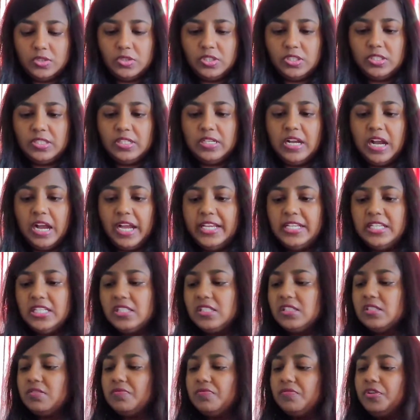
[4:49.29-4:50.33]
So the
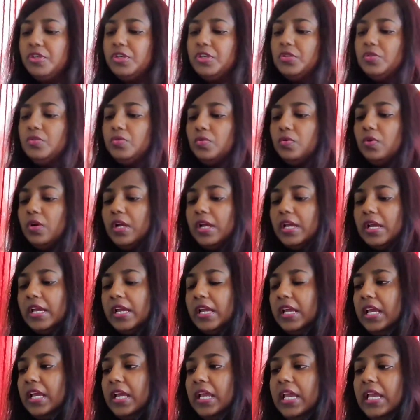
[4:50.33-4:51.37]
guidance for you
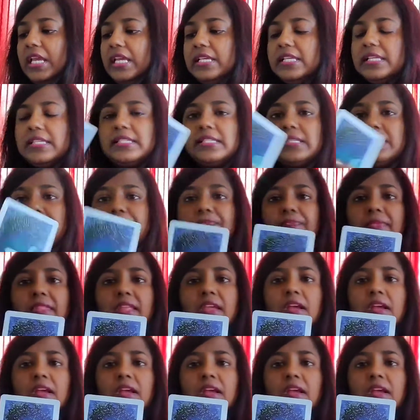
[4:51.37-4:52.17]
is